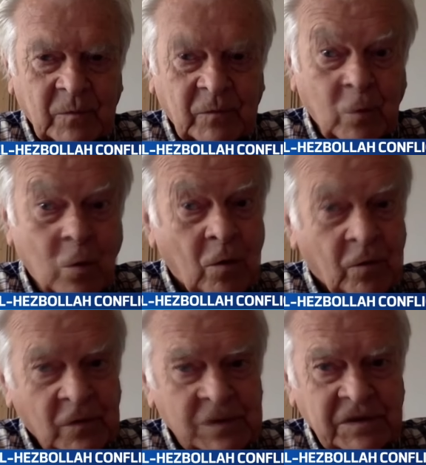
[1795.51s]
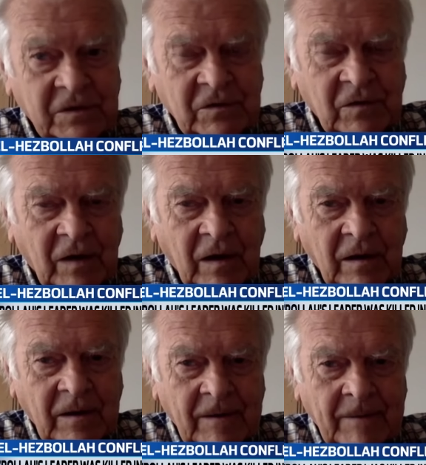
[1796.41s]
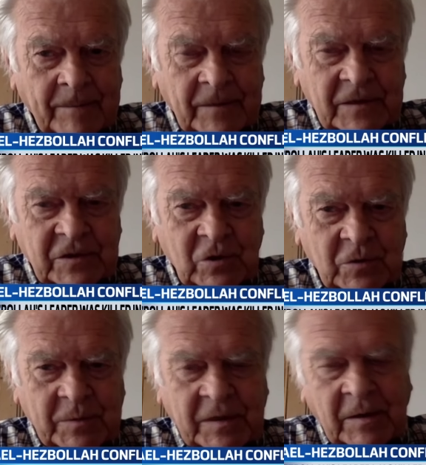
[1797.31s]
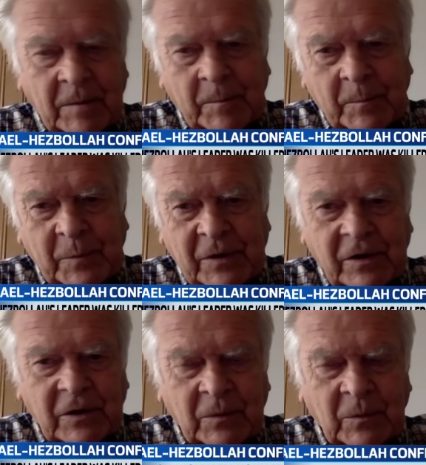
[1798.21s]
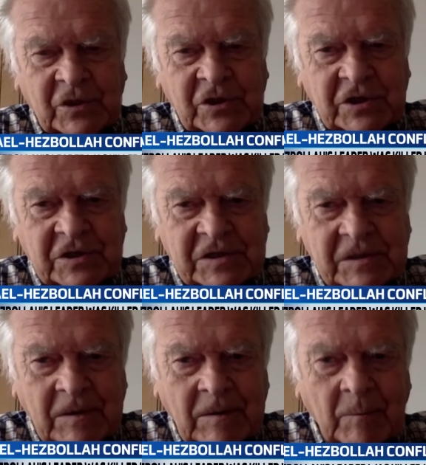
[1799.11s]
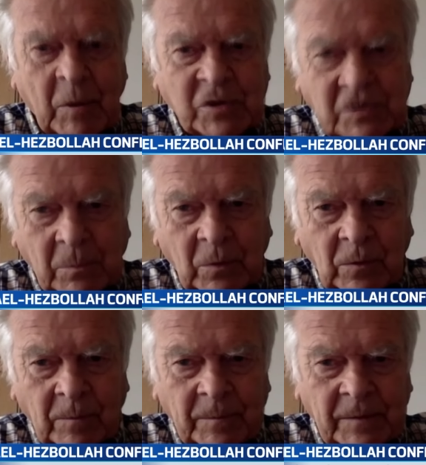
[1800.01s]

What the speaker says: If you call for a ceasefire, it's got to be in a period in which it's possible